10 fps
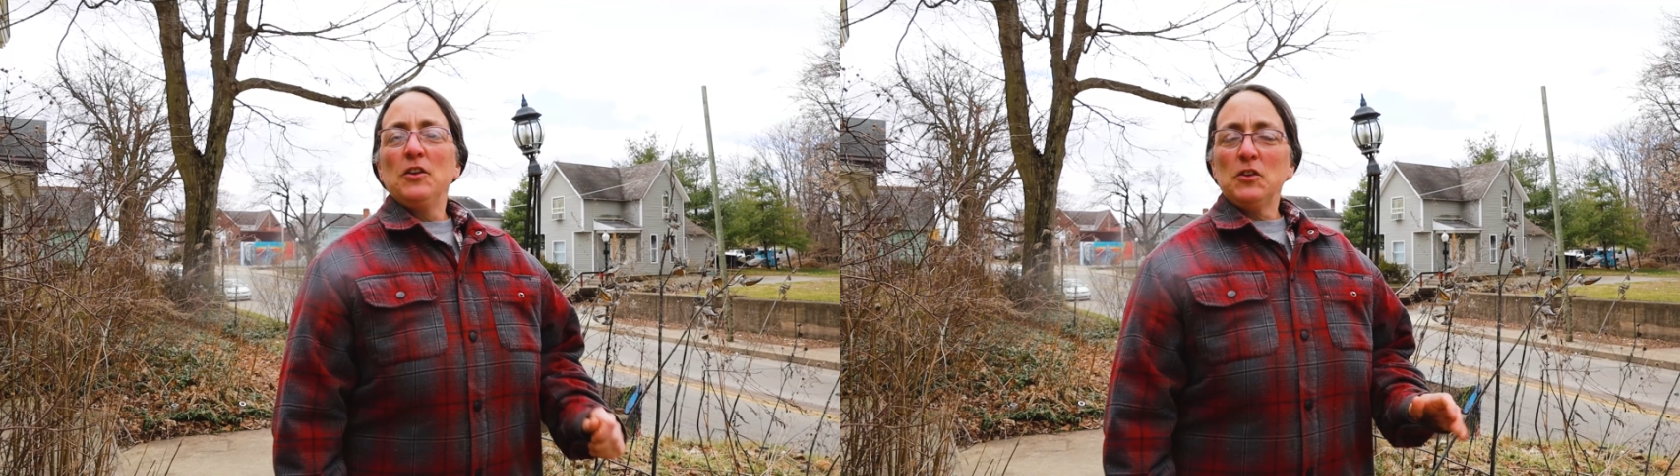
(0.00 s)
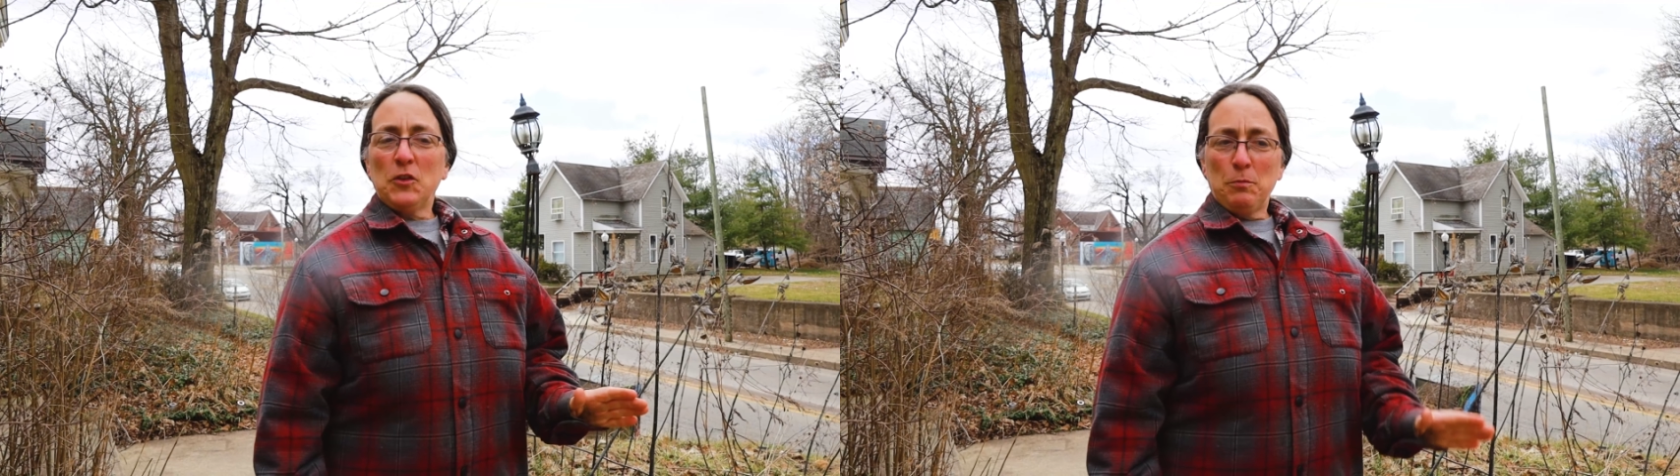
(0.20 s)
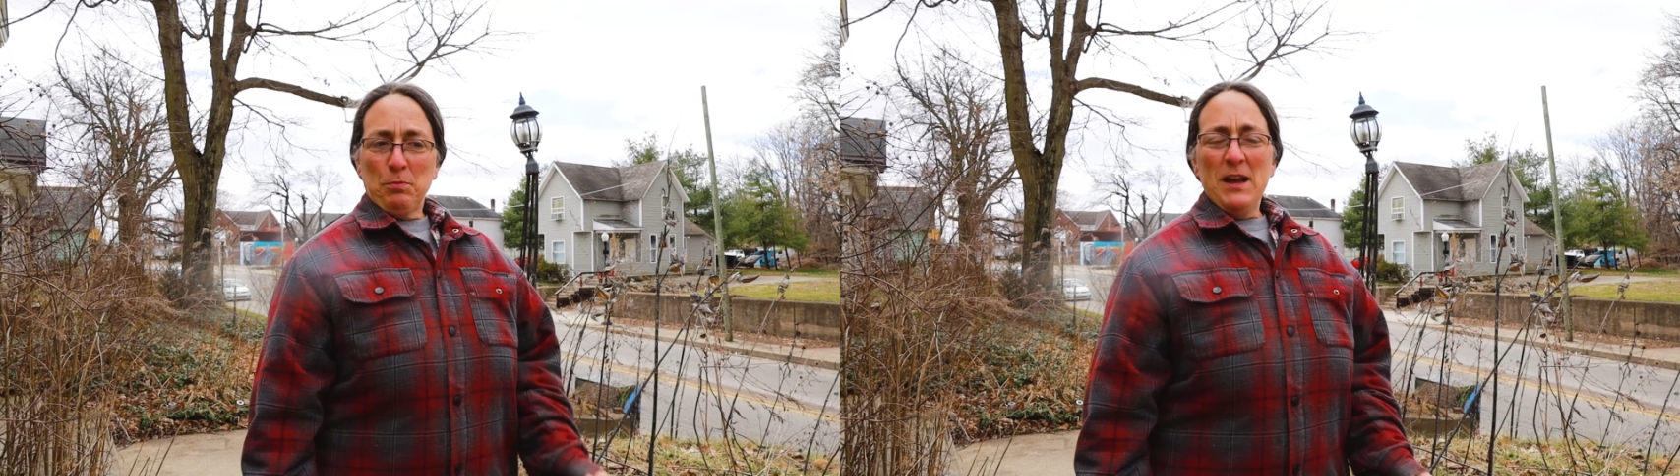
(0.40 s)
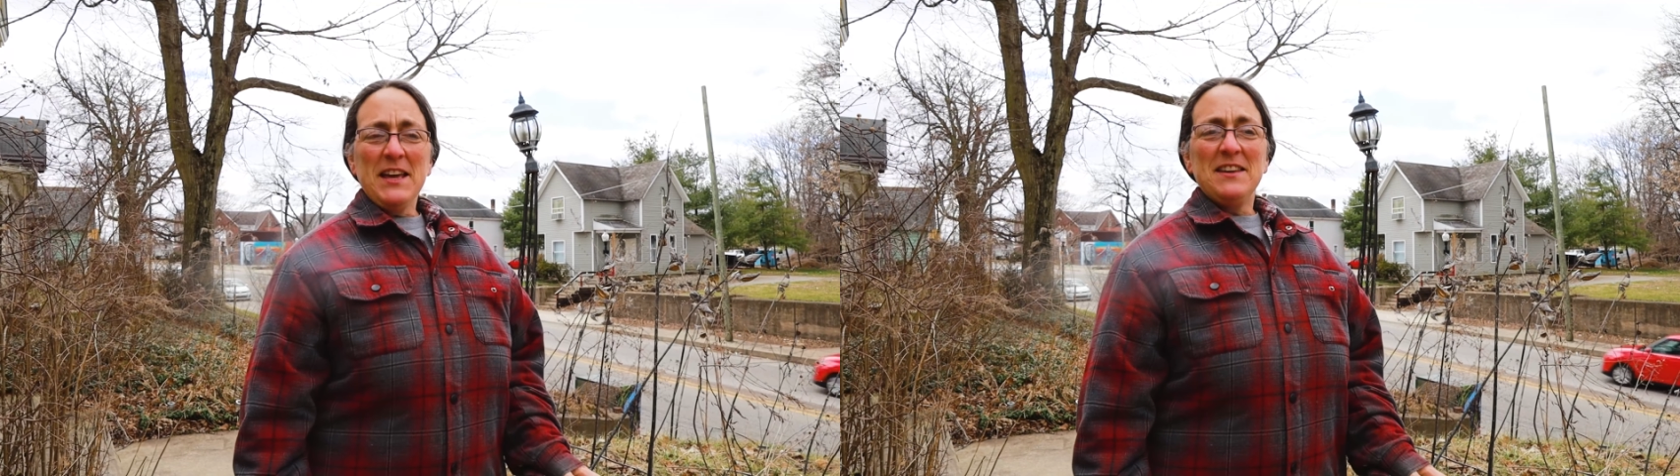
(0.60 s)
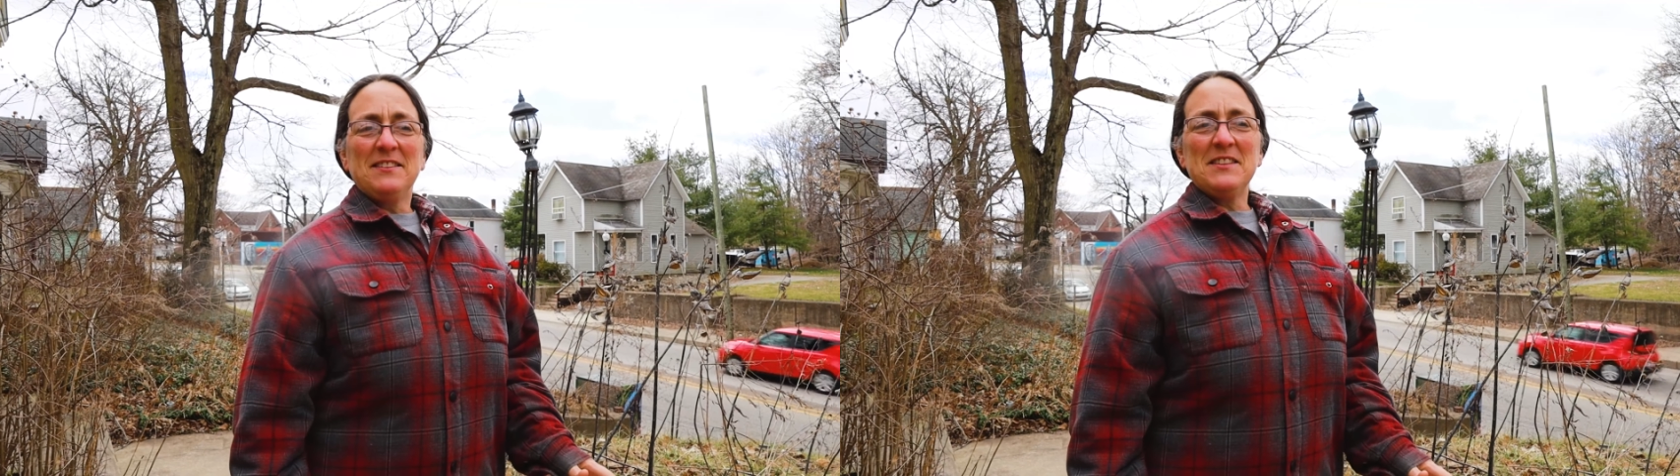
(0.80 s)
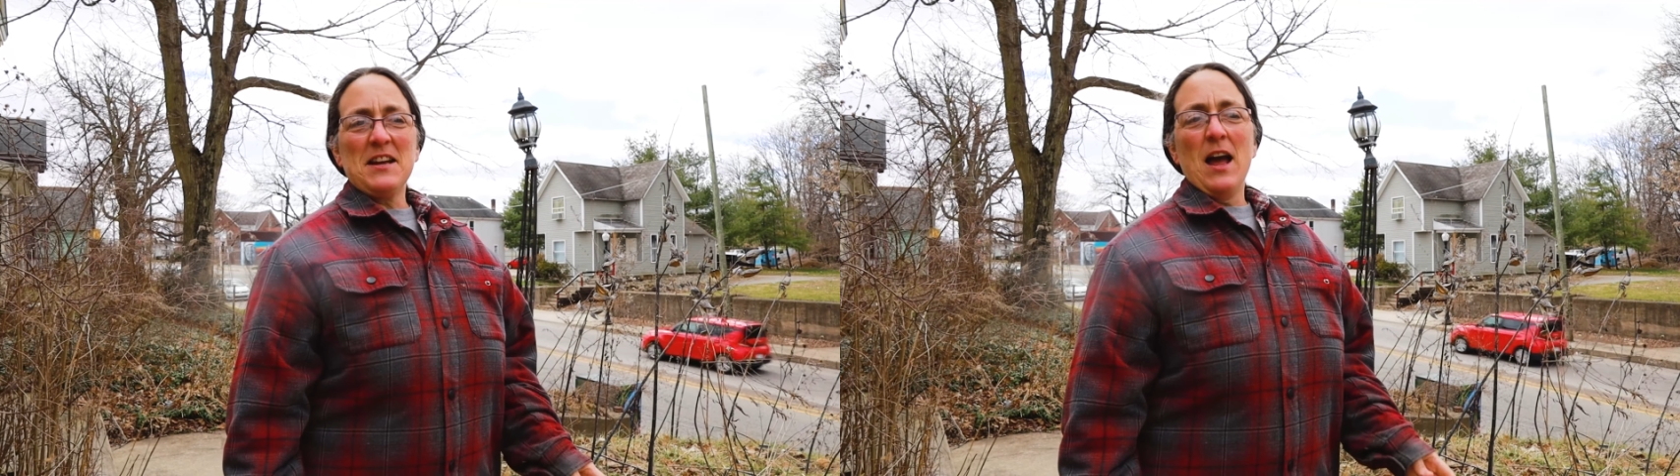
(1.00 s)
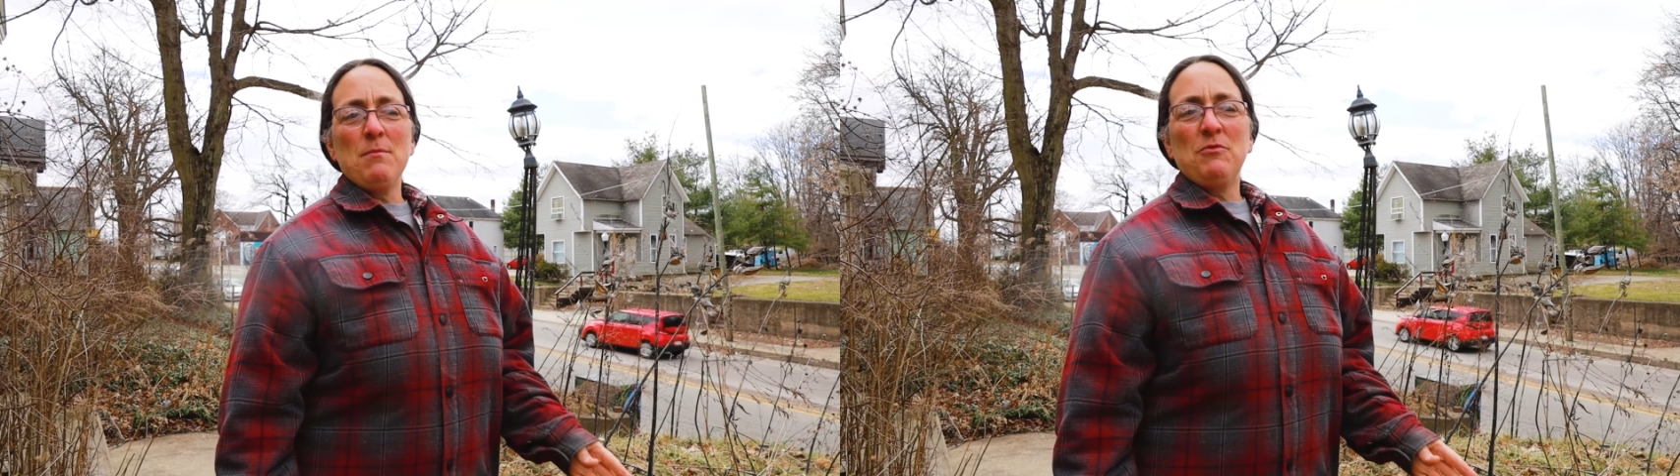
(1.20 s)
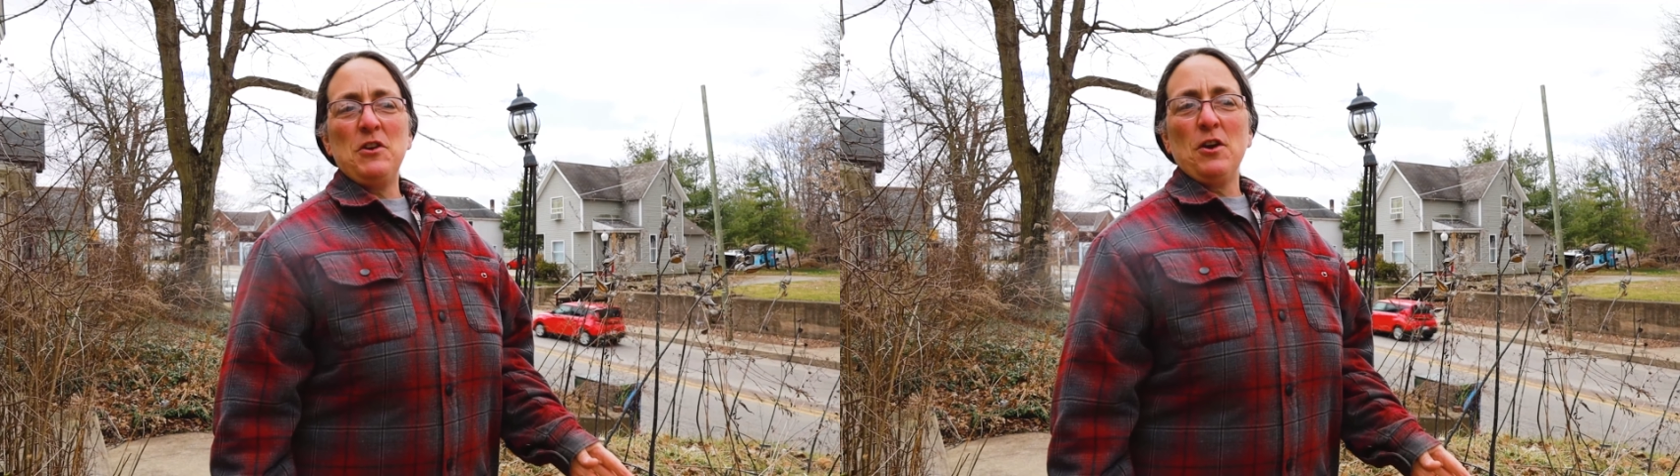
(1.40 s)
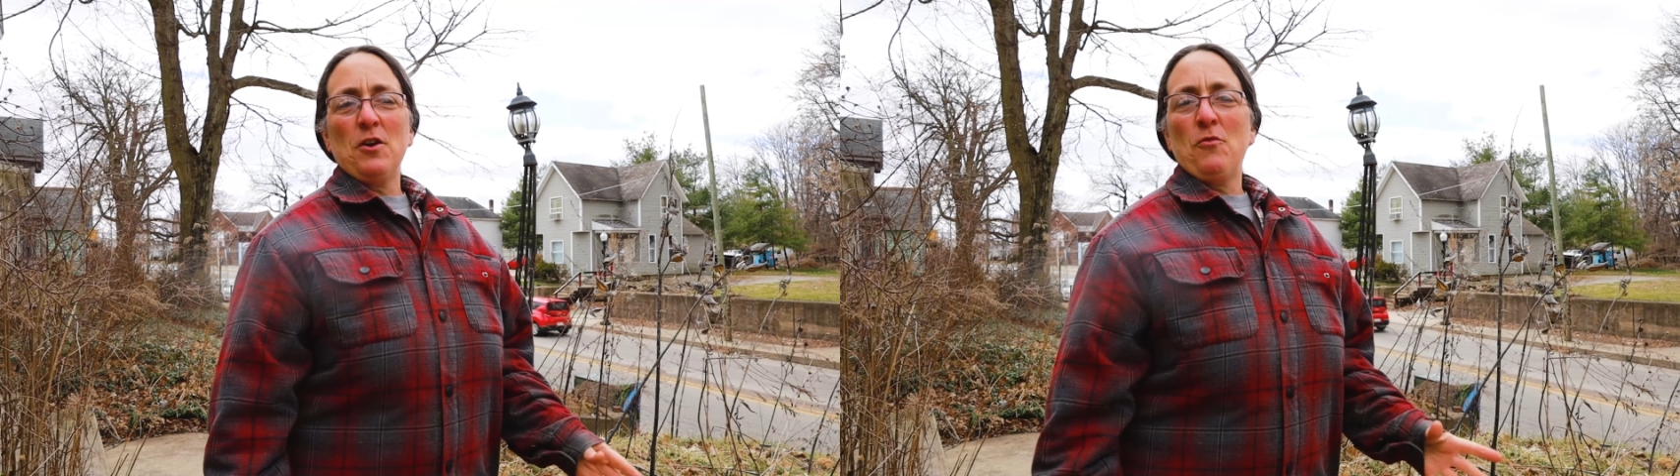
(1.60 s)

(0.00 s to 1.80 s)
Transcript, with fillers: Spring is the time of year